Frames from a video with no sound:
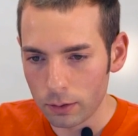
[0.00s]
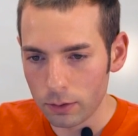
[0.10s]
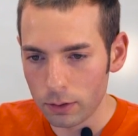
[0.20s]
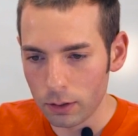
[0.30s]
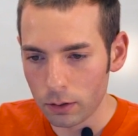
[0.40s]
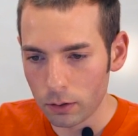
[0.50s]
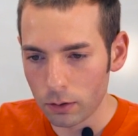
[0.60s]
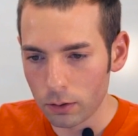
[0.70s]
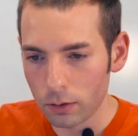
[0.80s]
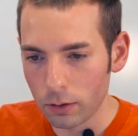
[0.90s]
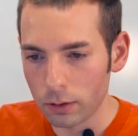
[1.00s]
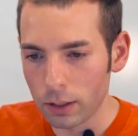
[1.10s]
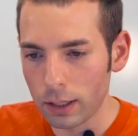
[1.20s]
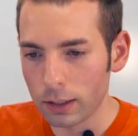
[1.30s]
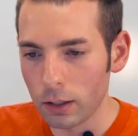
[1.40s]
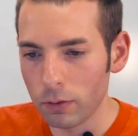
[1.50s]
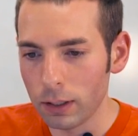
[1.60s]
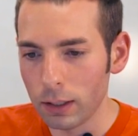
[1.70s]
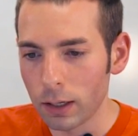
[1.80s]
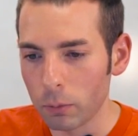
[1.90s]
let's see here,
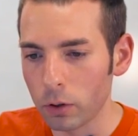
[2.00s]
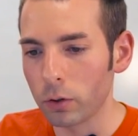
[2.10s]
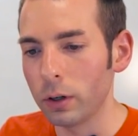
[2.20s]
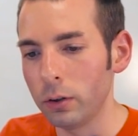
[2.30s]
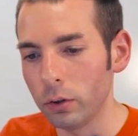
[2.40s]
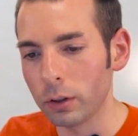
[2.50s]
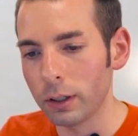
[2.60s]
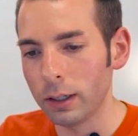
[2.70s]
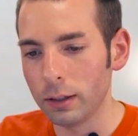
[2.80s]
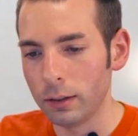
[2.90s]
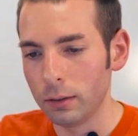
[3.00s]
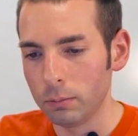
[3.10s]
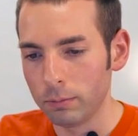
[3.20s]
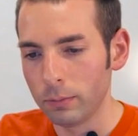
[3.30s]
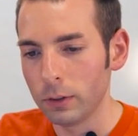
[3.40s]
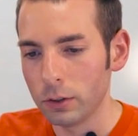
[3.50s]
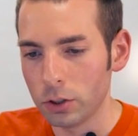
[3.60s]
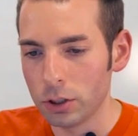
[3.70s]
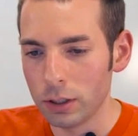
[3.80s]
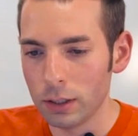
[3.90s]
connectivity. I'm going to create a new client,
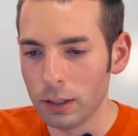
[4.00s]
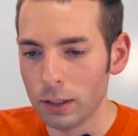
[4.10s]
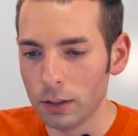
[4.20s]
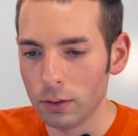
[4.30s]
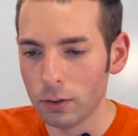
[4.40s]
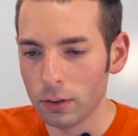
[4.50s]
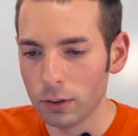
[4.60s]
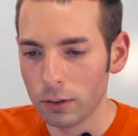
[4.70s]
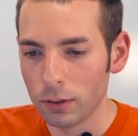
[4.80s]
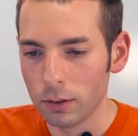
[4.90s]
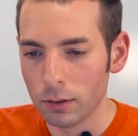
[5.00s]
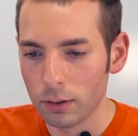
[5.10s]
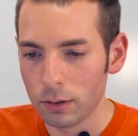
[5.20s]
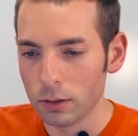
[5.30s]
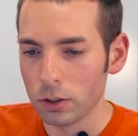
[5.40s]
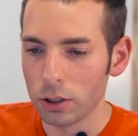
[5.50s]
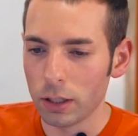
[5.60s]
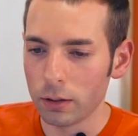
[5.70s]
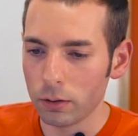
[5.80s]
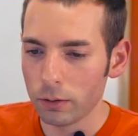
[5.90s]
cheese
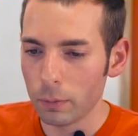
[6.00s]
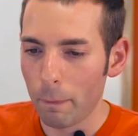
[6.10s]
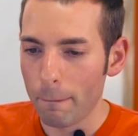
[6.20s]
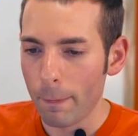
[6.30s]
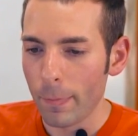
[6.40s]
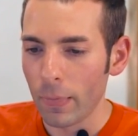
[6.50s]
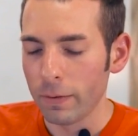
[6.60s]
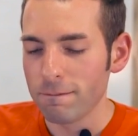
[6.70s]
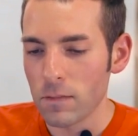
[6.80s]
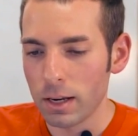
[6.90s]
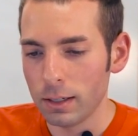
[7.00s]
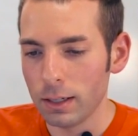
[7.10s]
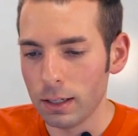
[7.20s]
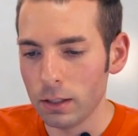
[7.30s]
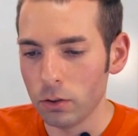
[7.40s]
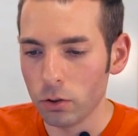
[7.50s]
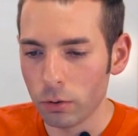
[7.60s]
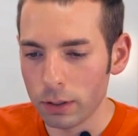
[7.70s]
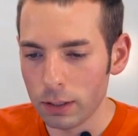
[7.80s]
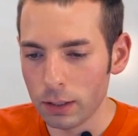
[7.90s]
channel, and any
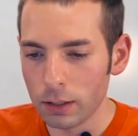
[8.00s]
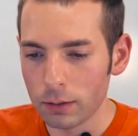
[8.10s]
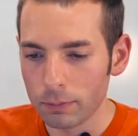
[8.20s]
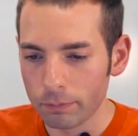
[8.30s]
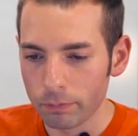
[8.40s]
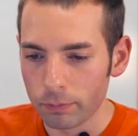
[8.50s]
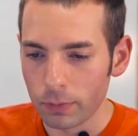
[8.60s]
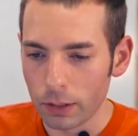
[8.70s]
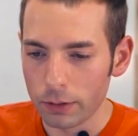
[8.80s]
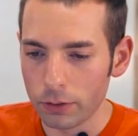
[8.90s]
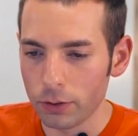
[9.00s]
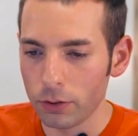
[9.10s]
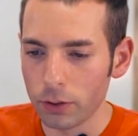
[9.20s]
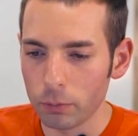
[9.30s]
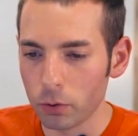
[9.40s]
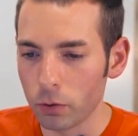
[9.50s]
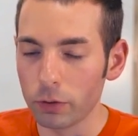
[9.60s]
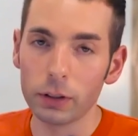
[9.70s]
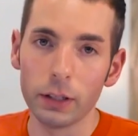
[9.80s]
UUID. It's just some sort of